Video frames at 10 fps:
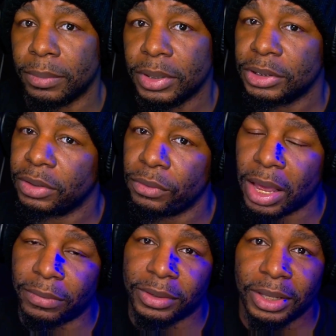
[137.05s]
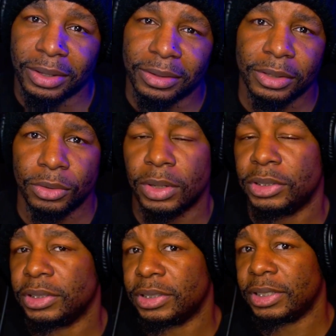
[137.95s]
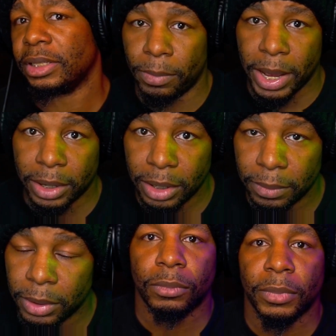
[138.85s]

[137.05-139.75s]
because if you have Synthesis, you can just synthesize up,